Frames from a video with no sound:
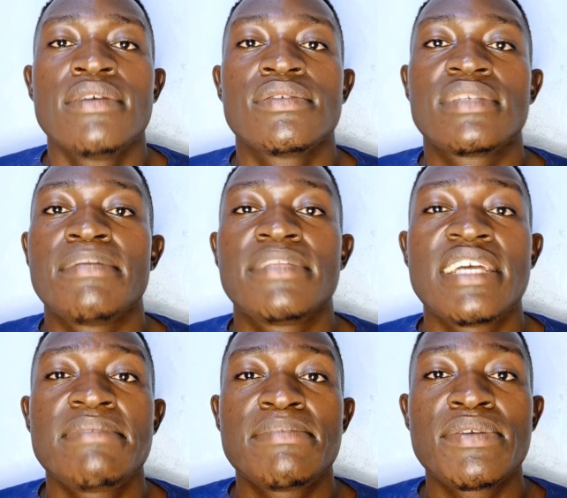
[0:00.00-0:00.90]
So
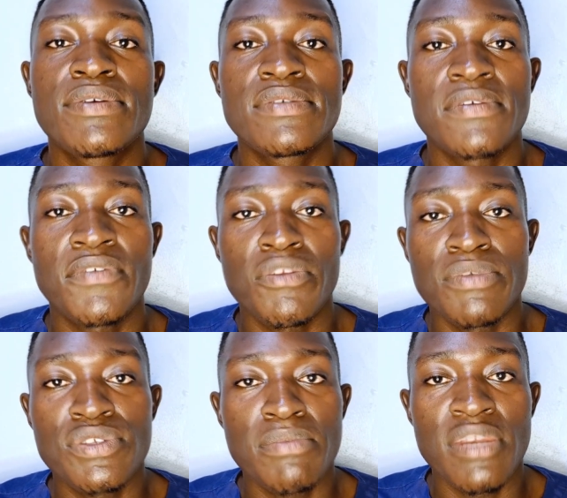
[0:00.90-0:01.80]
sometimes because of
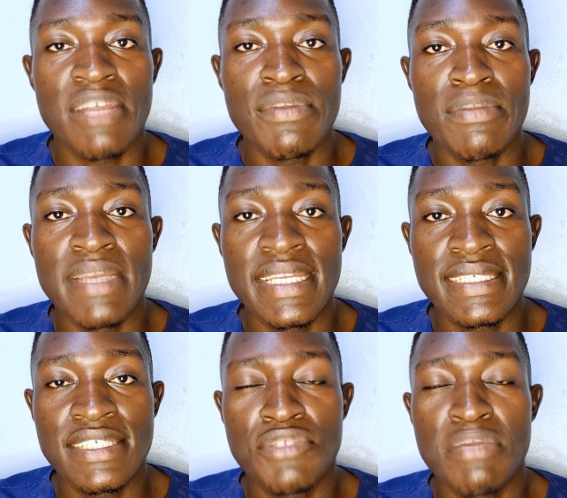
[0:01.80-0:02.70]
chromosomal
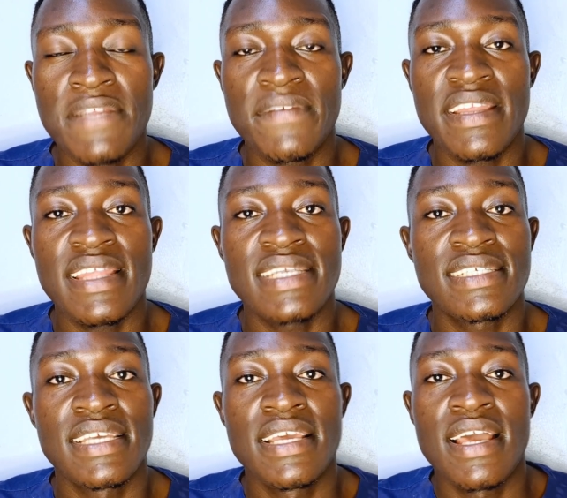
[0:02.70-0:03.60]
abnormalities, you might find
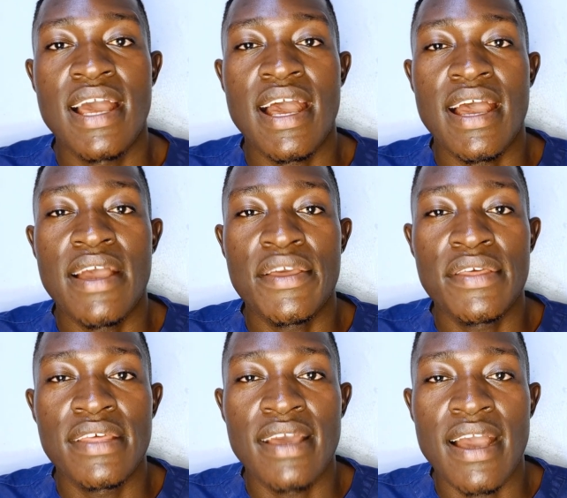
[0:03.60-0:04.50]
that
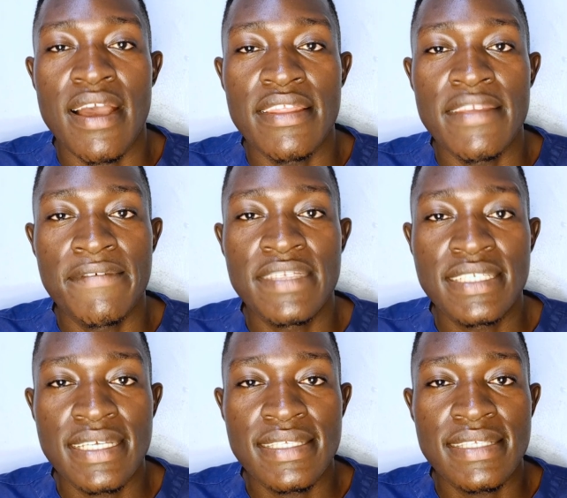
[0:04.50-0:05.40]
the
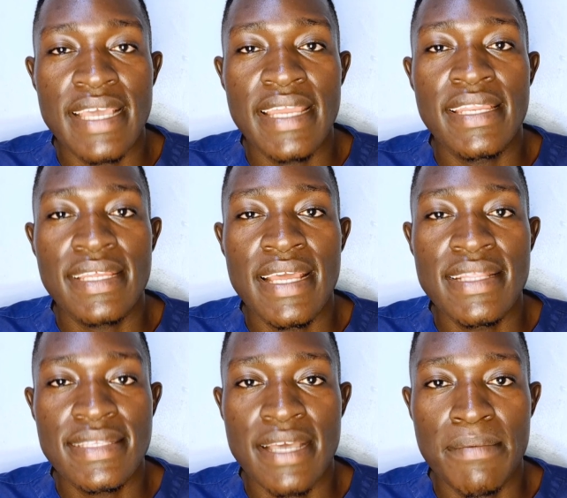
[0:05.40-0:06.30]
fetus
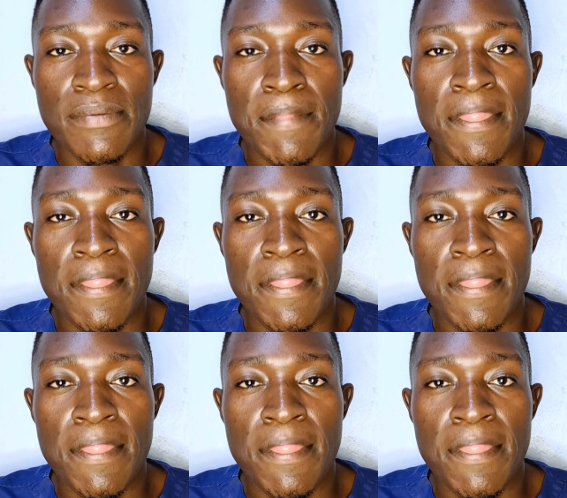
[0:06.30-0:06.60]
ends up